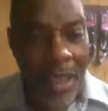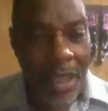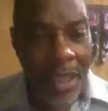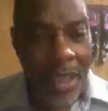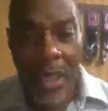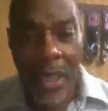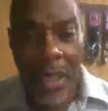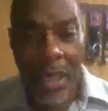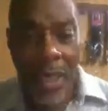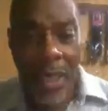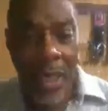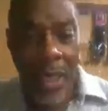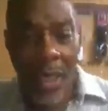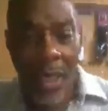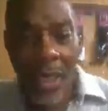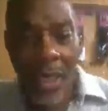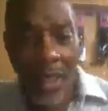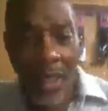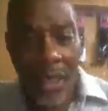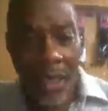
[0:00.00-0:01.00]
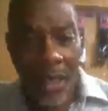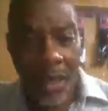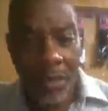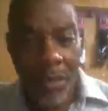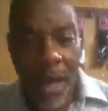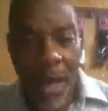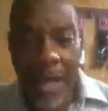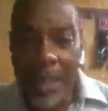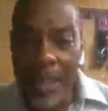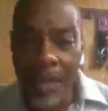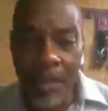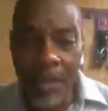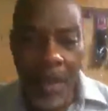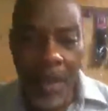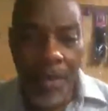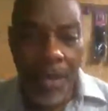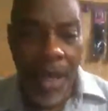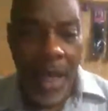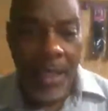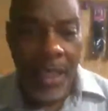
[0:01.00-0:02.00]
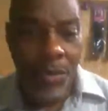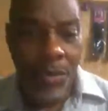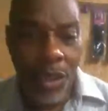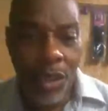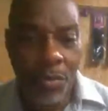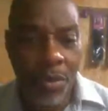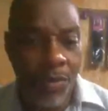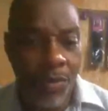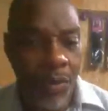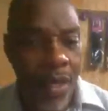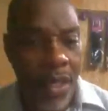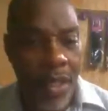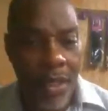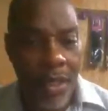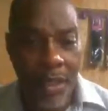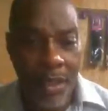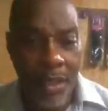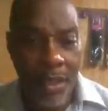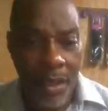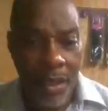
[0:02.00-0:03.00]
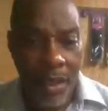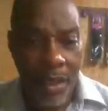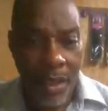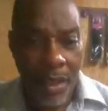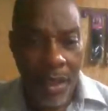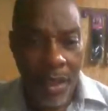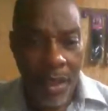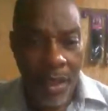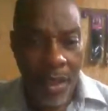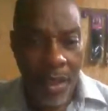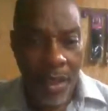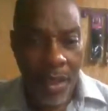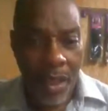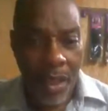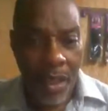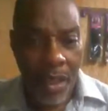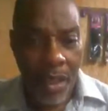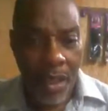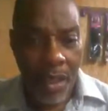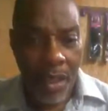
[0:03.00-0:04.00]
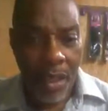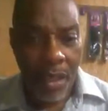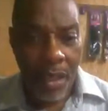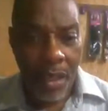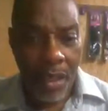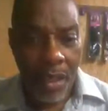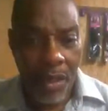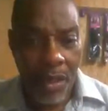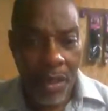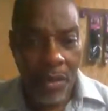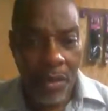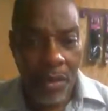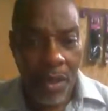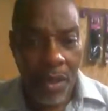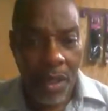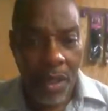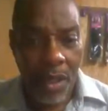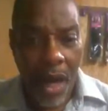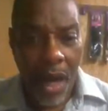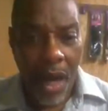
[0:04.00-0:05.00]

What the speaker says: Imagine if the United States would just be friends. You know, the